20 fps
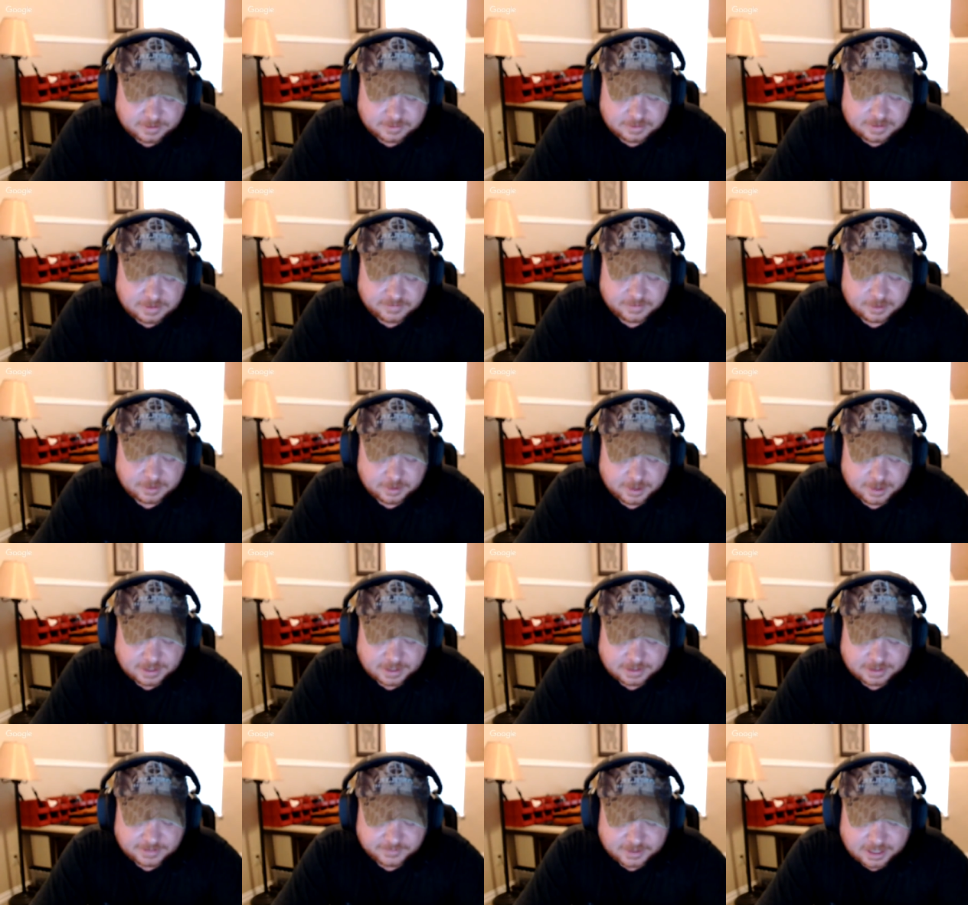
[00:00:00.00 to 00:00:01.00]
even though he
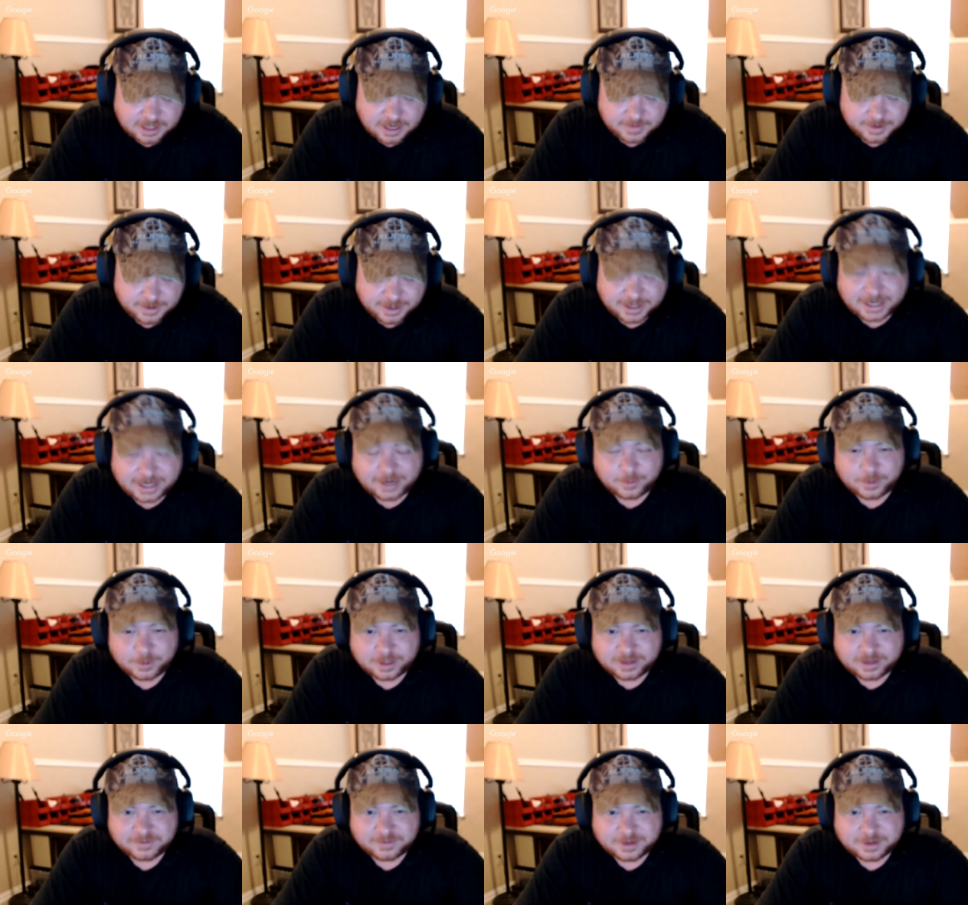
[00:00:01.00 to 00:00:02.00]
didn't comment, I kind of want
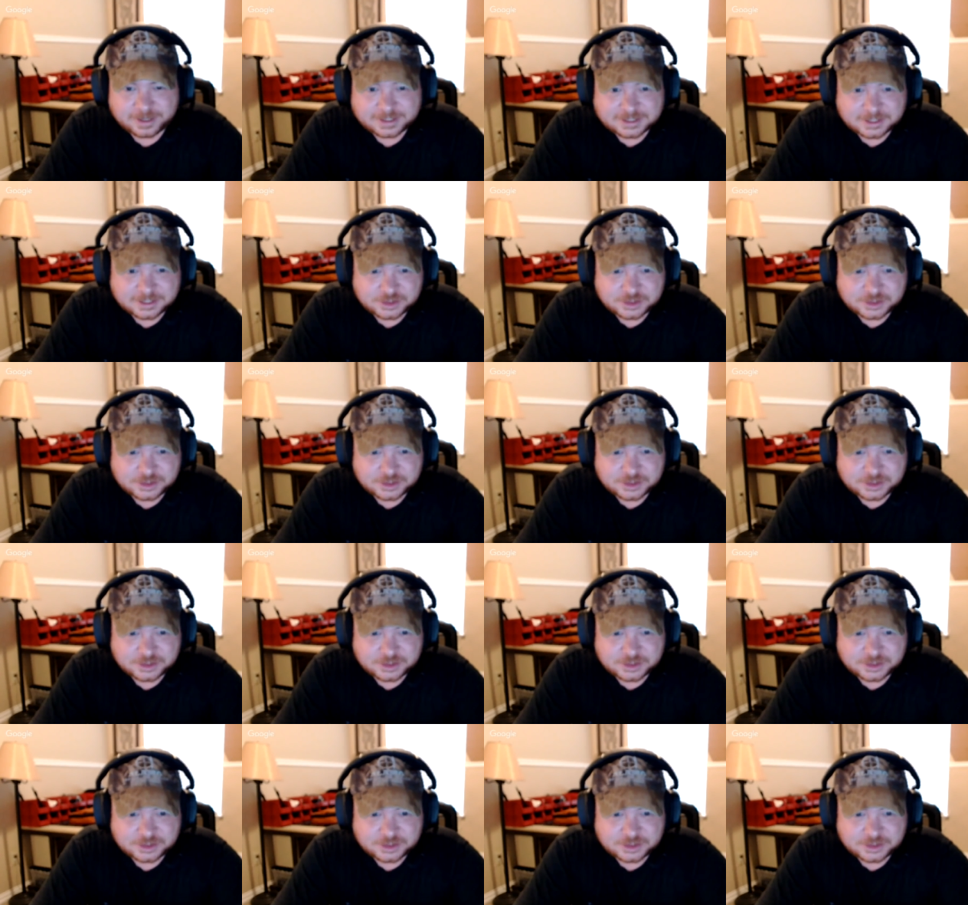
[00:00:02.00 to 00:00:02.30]
to give the nuts to